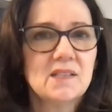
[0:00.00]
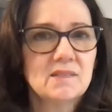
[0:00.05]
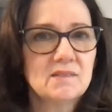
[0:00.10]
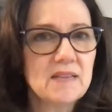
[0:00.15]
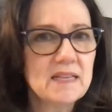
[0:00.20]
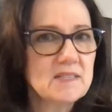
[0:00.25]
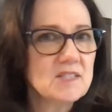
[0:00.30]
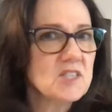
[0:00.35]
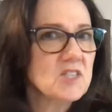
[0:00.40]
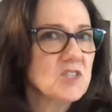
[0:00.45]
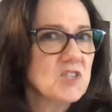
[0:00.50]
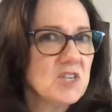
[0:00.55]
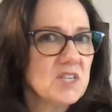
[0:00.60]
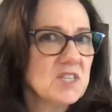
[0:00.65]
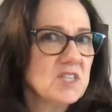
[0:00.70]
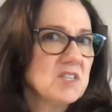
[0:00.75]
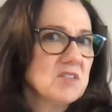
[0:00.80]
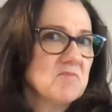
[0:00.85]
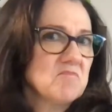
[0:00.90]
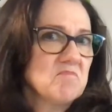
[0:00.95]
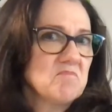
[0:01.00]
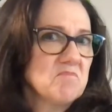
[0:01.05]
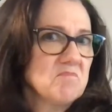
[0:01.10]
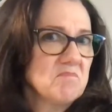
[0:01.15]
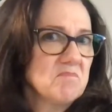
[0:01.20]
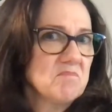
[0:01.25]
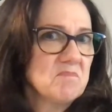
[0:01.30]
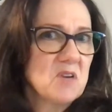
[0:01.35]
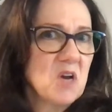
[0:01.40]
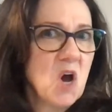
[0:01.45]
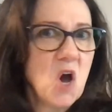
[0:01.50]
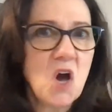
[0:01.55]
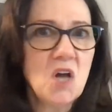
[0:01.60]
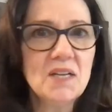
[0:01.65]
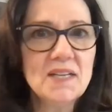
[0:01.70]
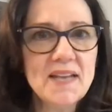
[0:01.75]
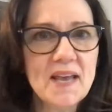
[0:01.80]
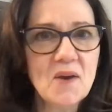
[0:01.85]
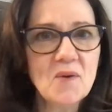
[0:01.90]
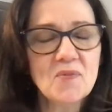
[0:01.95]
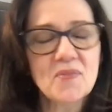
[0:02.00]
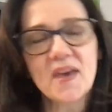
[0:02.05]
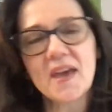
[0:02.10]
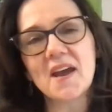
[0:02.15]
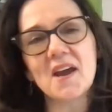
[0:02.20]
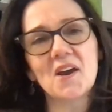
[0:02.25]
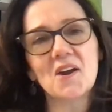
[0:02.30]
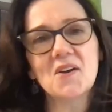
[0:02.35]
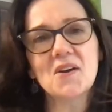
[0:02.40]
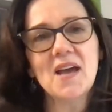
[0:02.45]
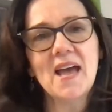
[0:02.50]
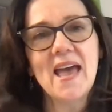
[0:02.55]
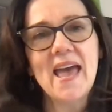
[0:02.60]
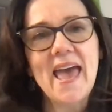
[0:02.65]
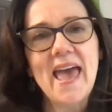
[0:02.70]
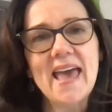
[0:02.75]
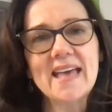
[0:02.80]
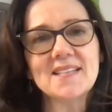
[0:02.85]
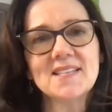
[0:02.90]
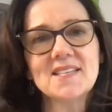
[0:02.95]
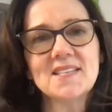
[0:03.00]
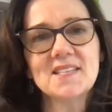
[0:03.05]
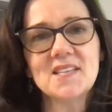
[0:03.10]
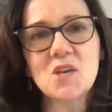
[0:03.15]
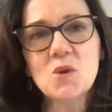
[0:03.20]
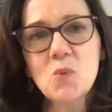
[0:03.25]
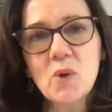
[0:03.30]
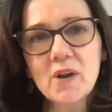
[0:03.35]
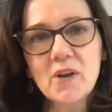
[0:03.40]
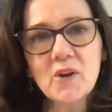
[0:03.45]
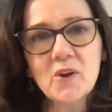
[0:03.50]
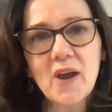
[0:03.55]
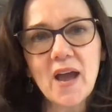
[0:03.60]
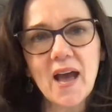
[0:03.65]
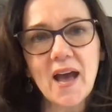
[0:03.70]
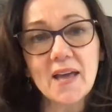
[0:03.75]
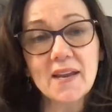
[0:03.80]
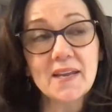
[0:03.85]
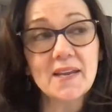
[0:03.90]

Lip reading: let's just call it out there and see where you're at.